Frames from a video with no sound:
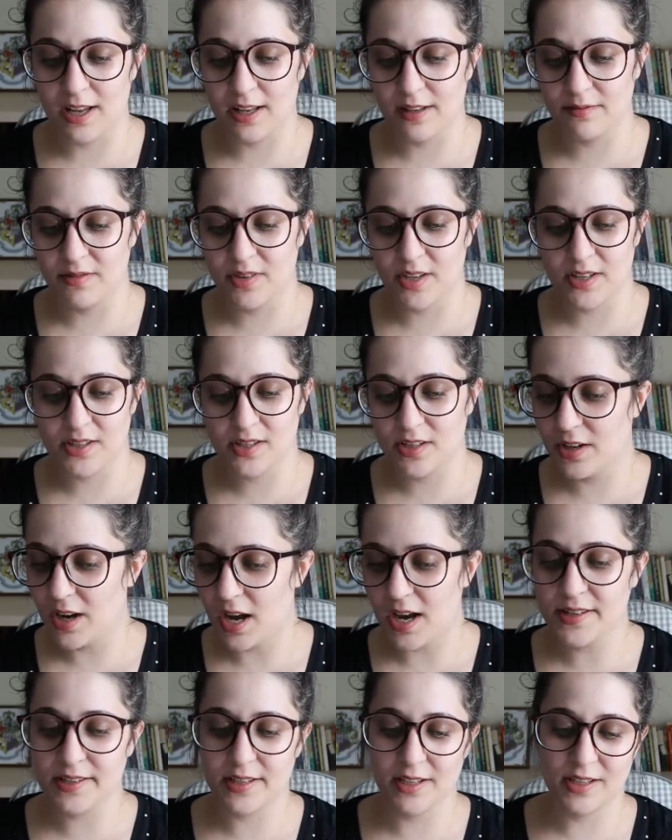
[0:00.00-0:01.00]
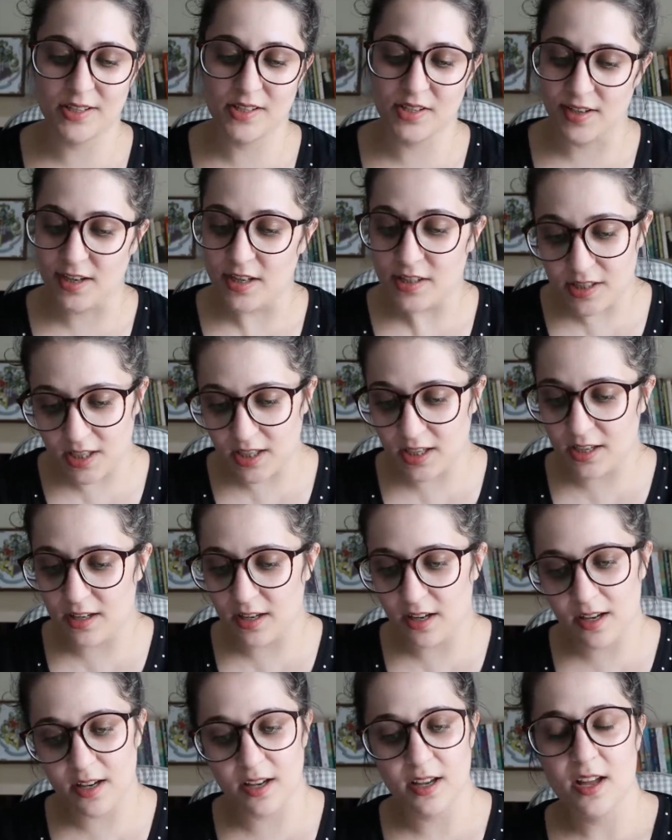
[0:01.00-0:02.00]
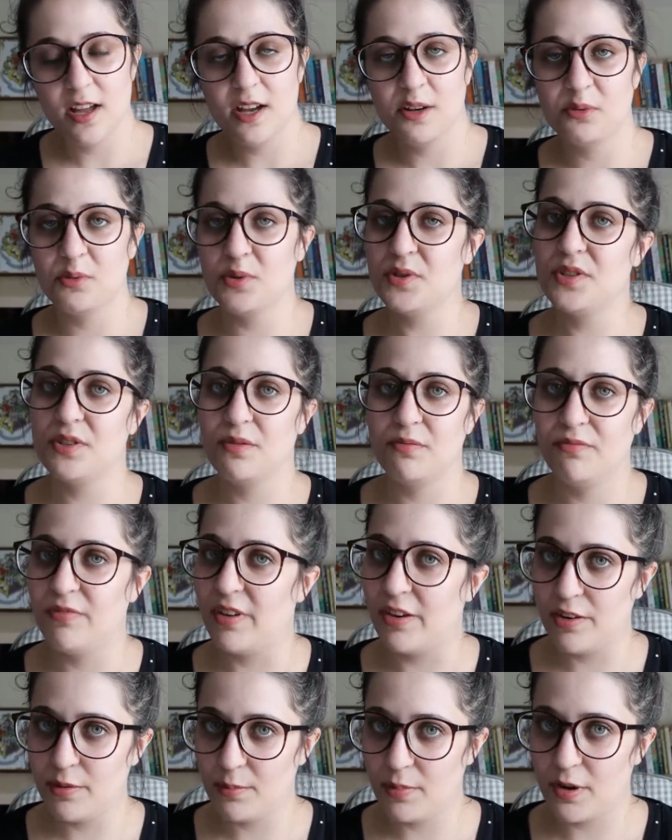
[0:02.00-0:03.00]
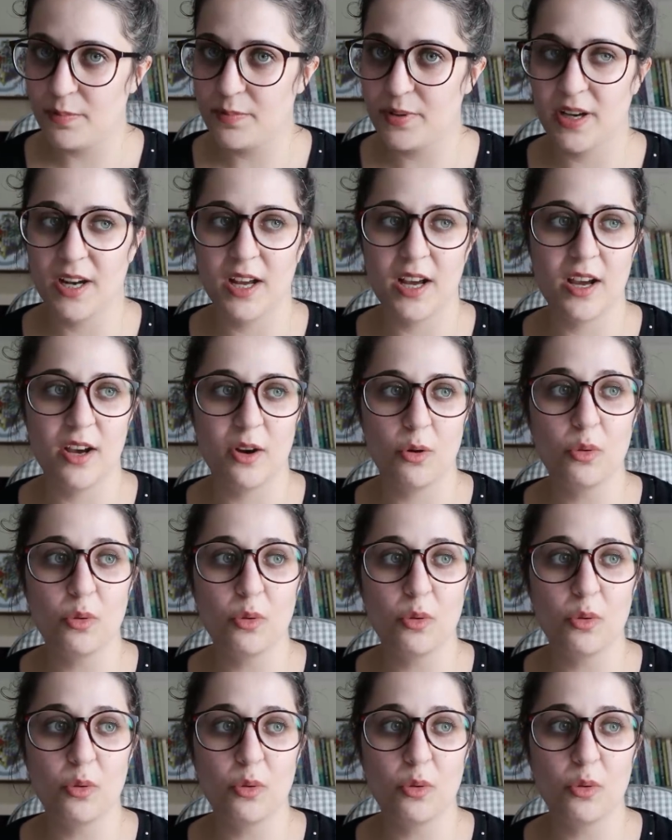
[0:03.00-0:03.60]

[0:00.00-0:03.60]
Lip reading: The sonata and sonatina was very popular.